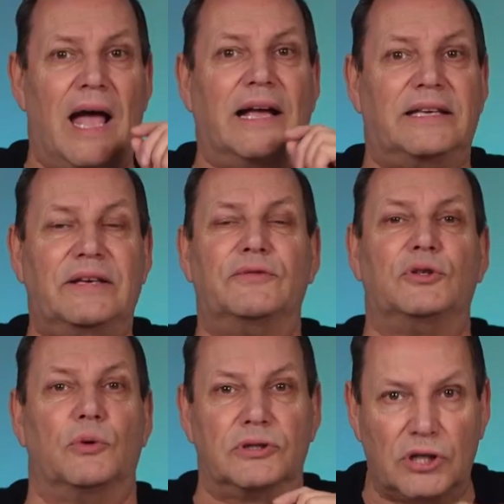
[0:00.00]
and gives
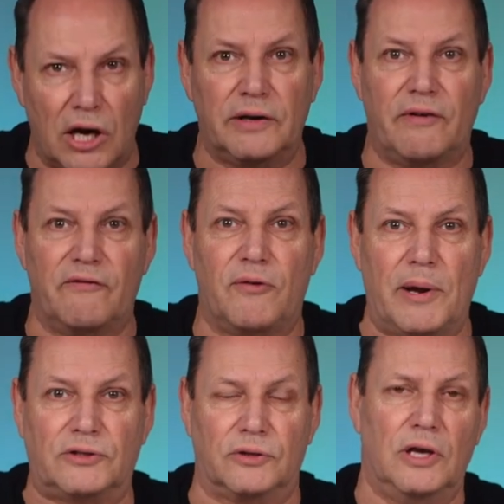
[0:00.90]
you a ton of
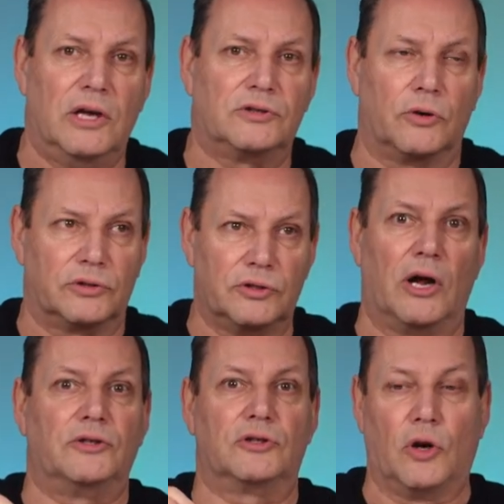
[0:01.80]
information, so it's
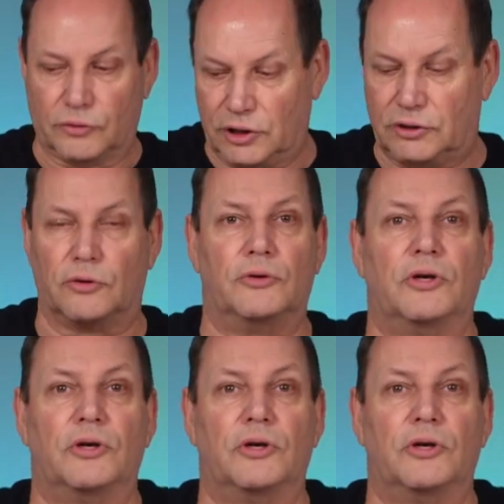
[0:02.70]
not just all digital.